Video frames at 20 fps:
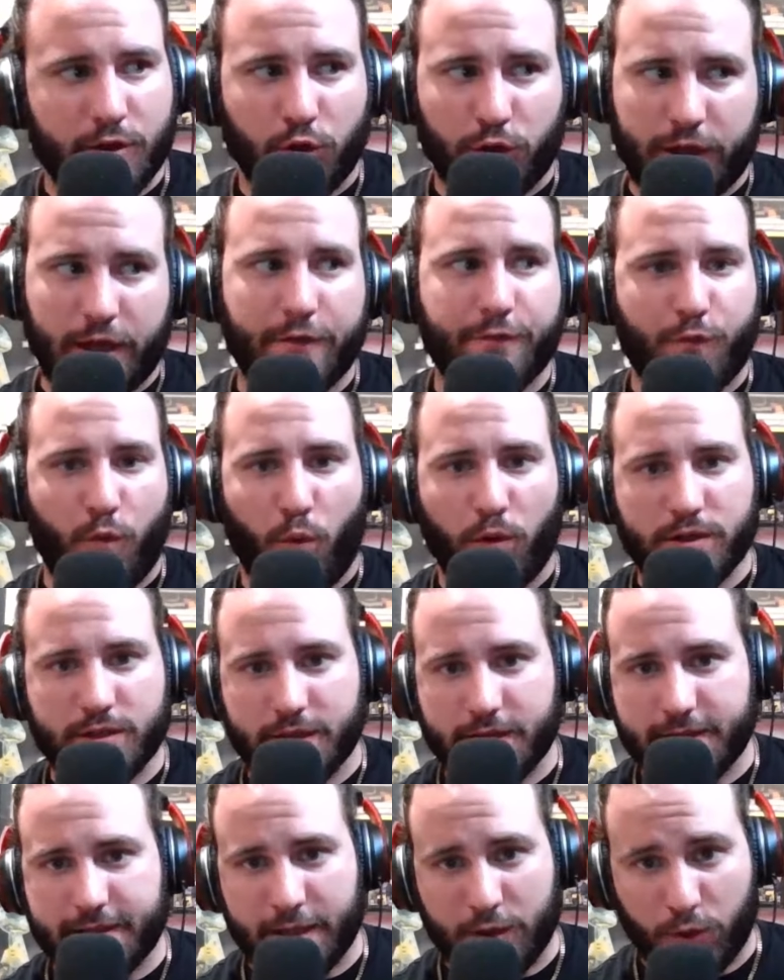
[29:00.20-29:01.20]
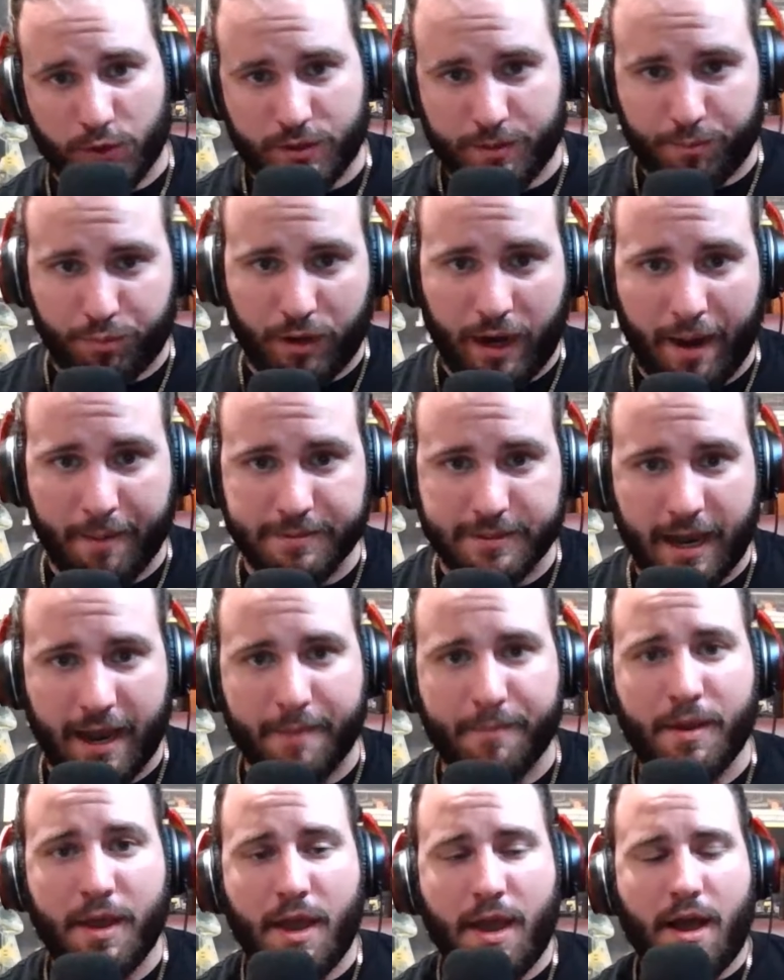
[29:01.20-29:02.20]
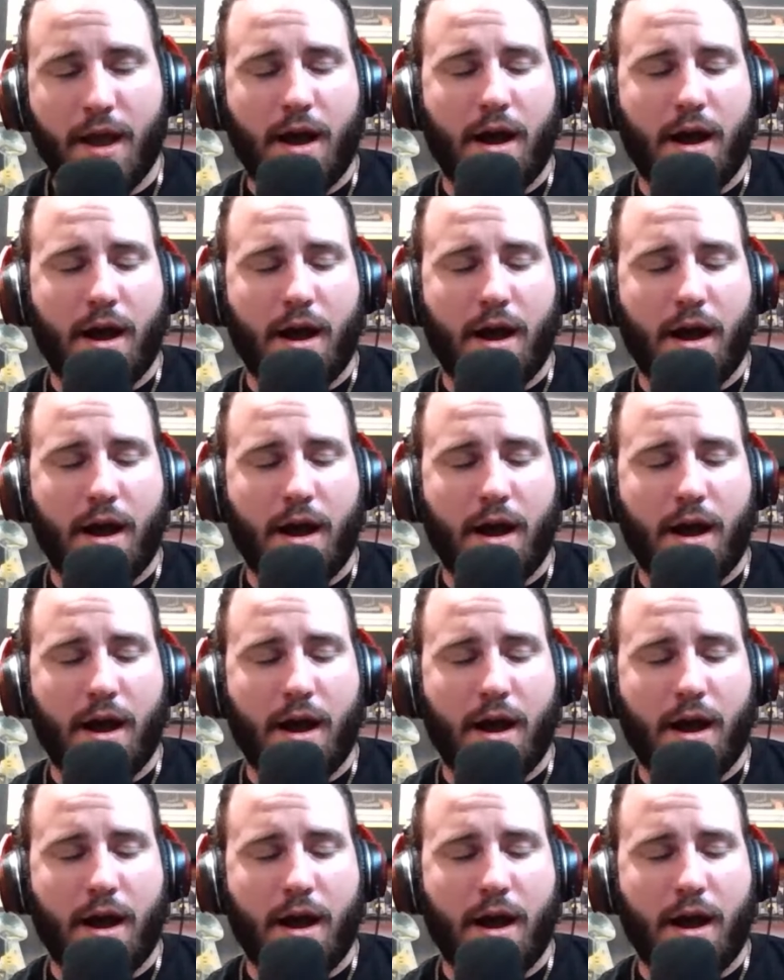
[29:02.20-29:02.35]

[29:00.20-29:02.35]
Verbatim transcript: looking forward to the Steelers in primetime.